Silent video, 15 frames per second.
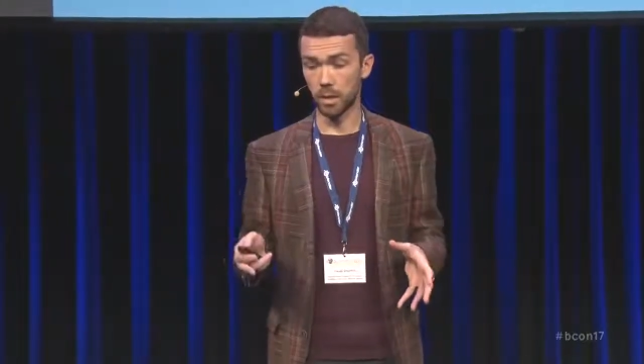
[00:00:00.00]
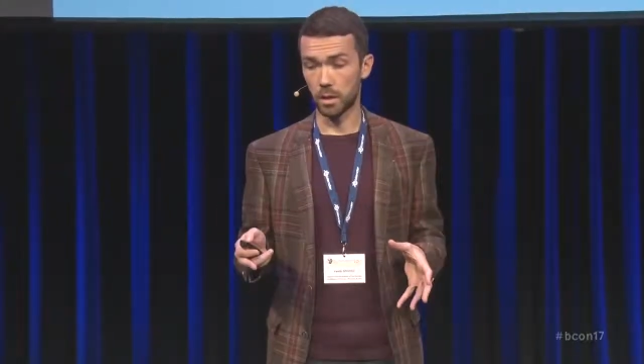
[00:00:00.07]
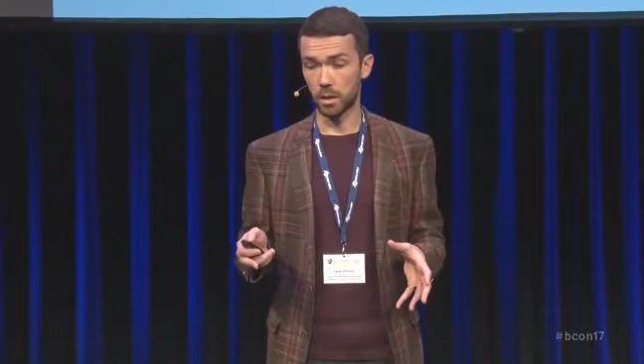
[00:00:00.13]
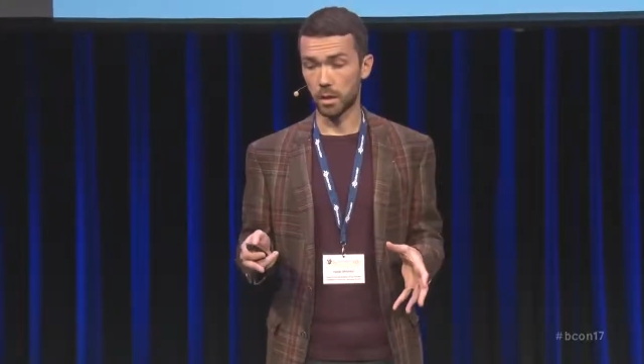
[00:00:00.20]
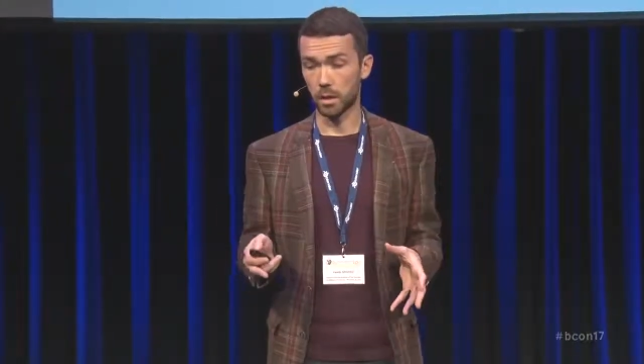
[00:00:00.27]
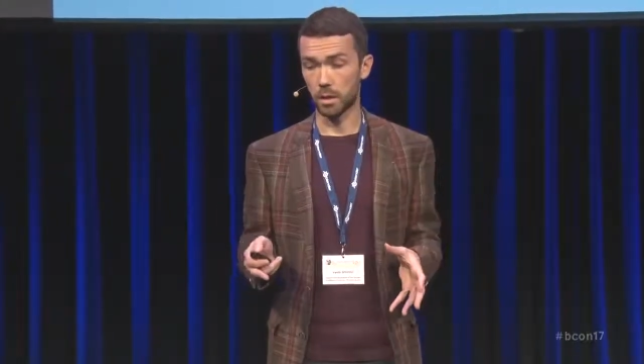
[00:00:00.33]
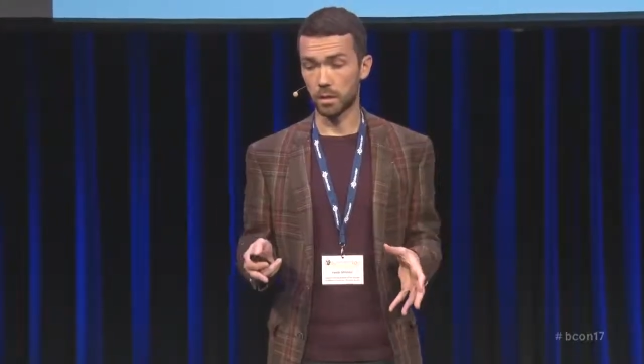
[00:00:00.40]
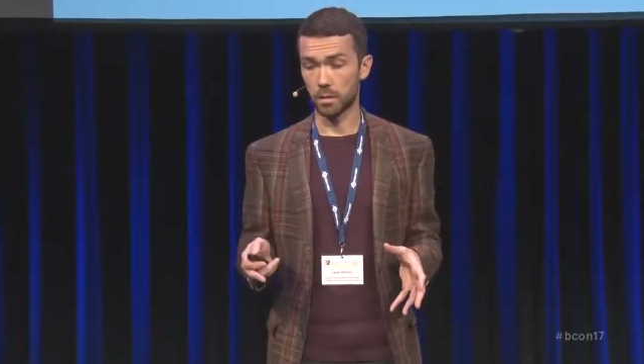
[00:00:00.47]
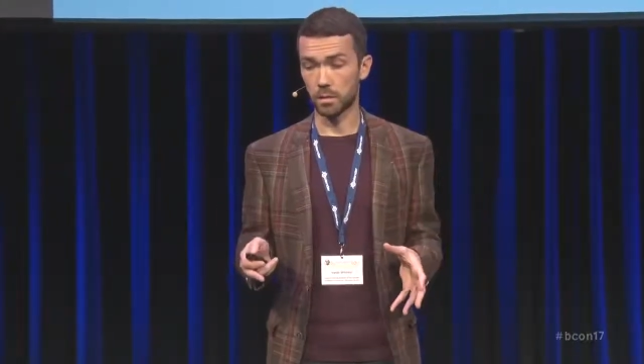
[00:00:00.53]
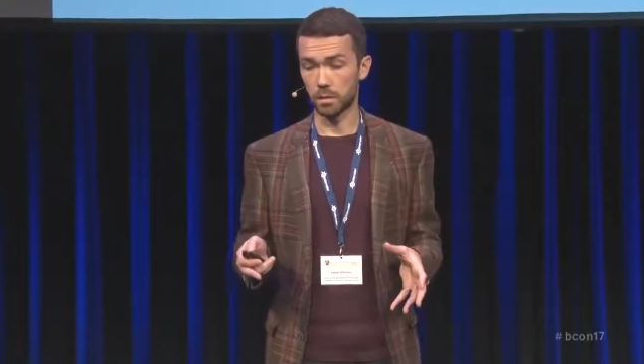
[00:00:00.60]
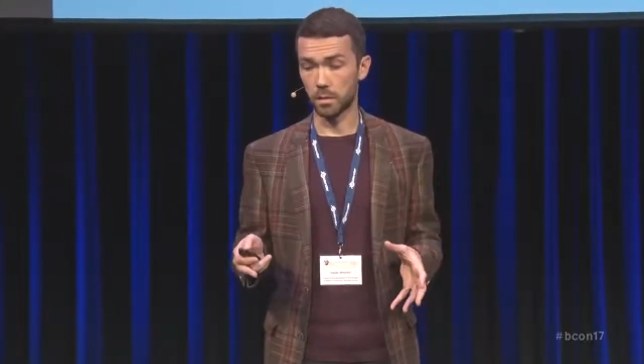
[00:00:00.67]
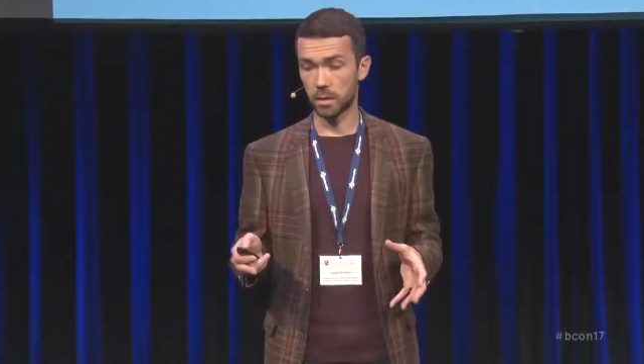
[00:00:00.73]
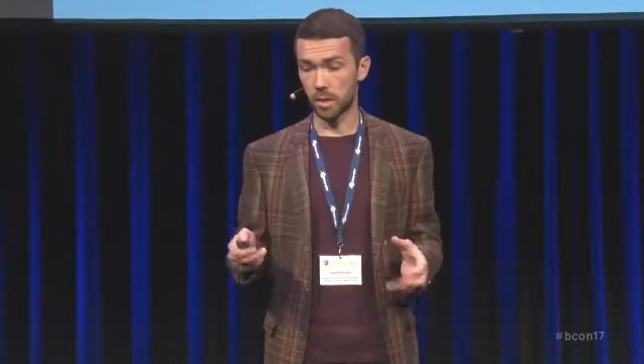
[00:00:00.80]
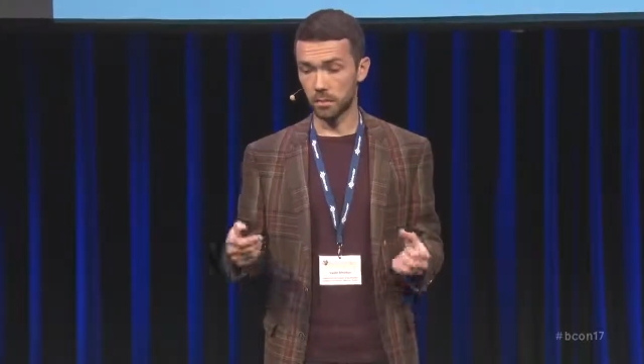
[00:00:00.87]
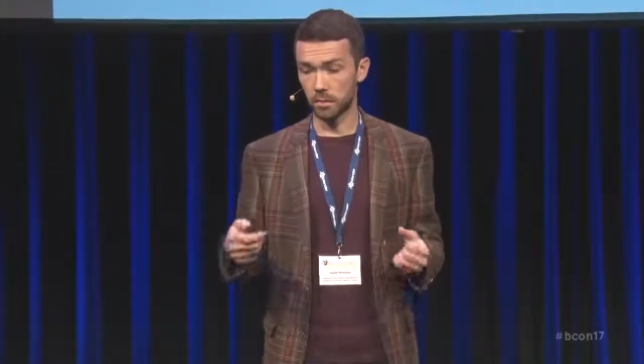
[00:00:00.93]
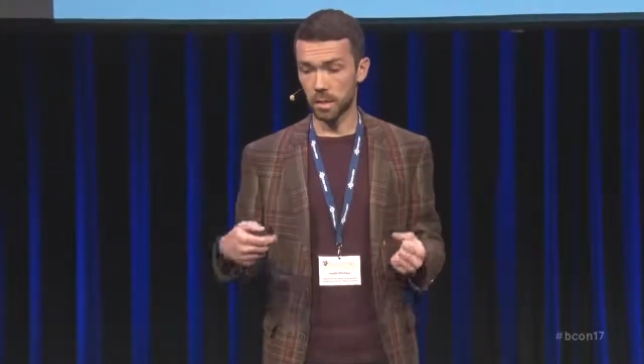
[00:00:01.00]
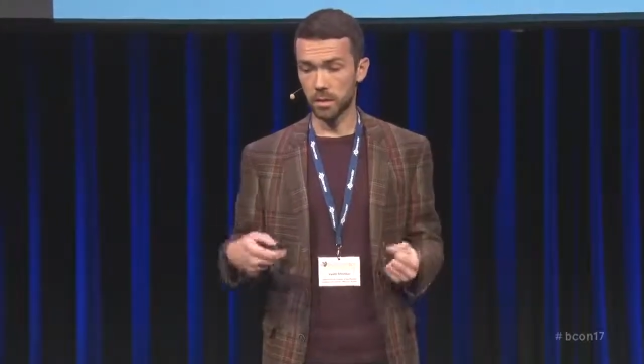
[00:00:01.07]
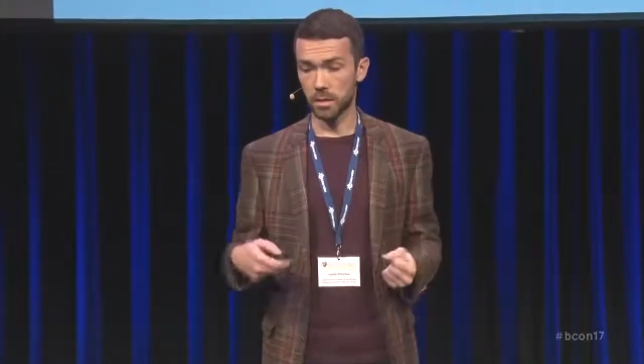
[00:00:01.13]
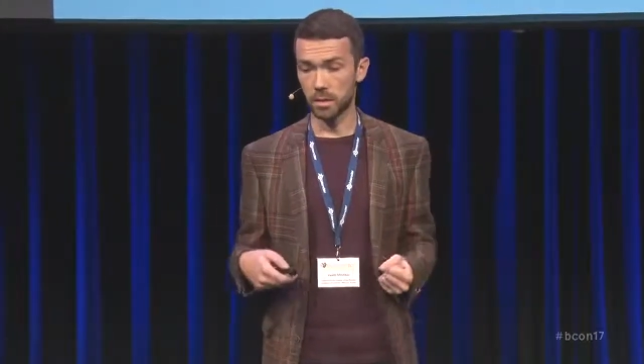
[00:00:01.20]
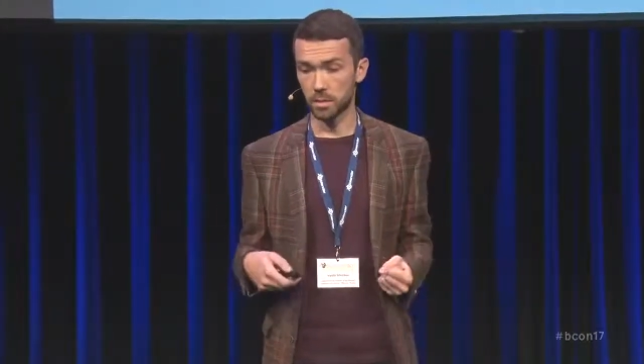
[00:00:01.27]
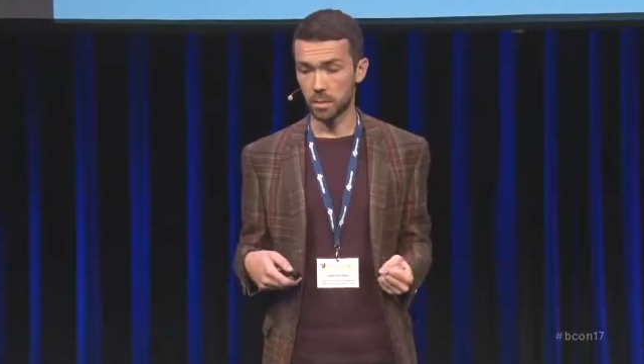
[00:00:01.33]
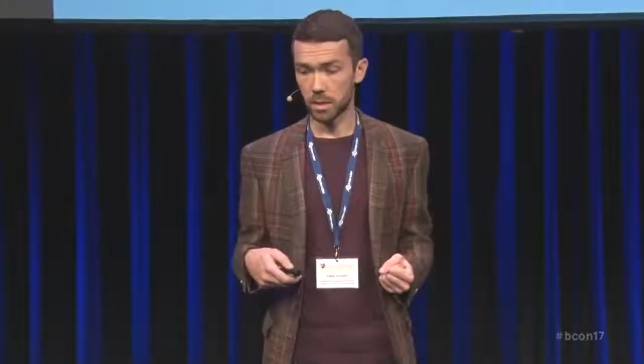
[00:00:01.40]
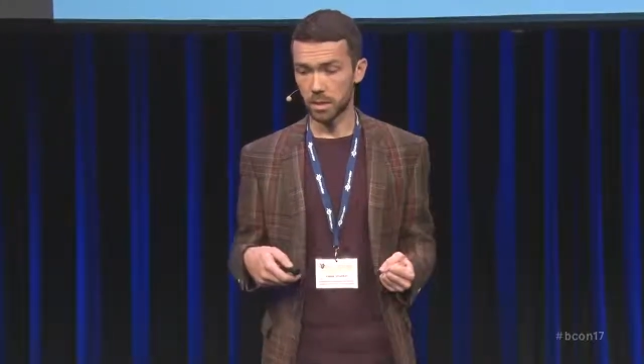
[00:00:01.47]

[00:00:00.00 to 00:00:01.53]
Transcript: Uh, I've made this